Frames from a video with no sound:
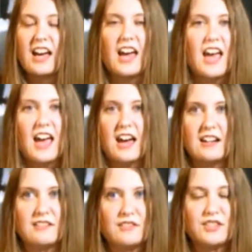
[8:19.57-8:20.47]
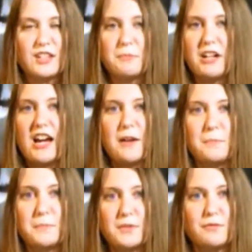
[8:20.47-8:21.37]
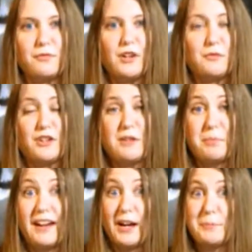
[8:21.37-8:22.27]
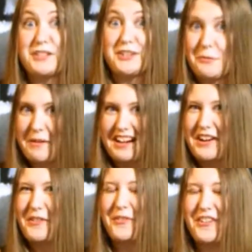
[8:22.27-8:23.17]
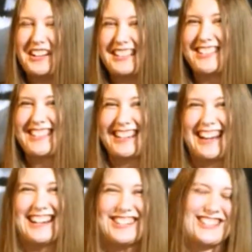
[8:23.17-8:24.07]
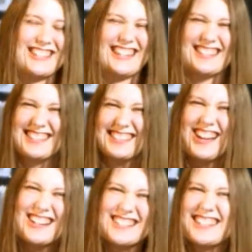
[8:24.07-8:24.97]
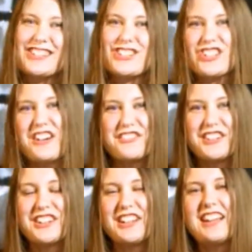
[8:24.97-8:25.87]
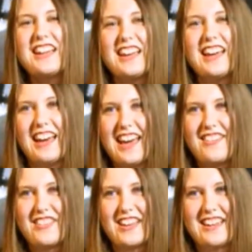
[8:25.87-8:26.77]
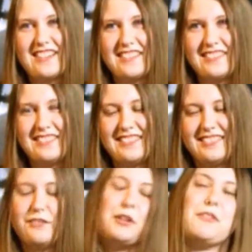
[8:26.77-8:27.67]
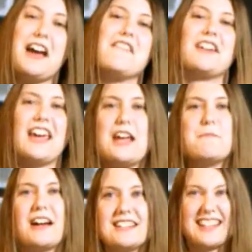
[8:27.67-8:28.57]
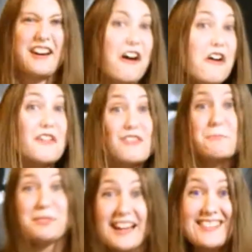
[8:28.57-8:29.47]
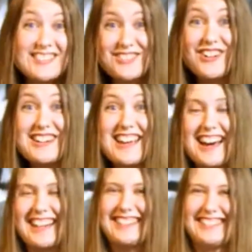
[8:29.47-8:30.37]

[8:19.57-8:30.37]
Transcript: And sometimes when we pick up so many at once, it kind of just gets lost in the shuffle. And then when we have a game night, it's like, oh, we haven't played this one yet.